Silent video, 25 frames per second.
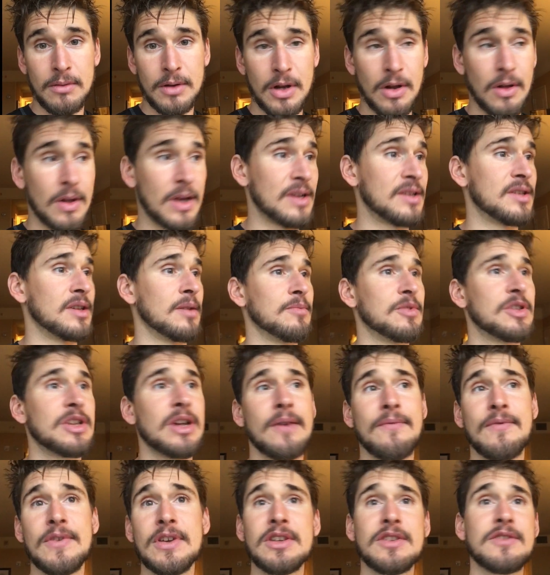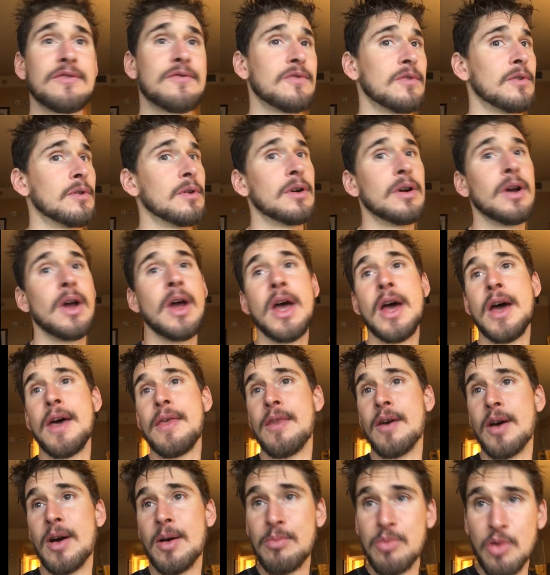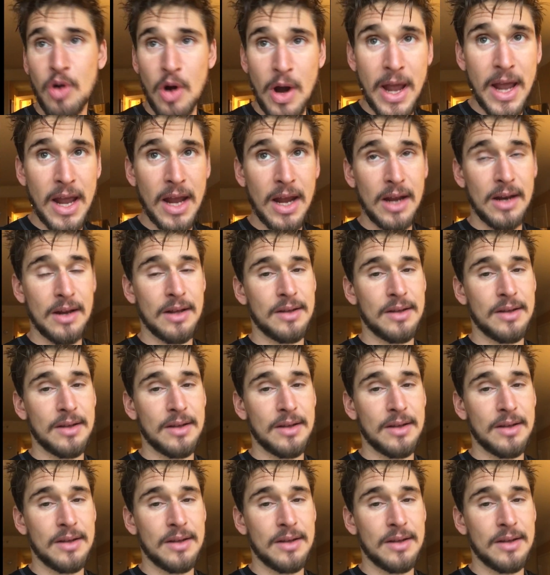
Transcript: You know, like some stuff is for the brain,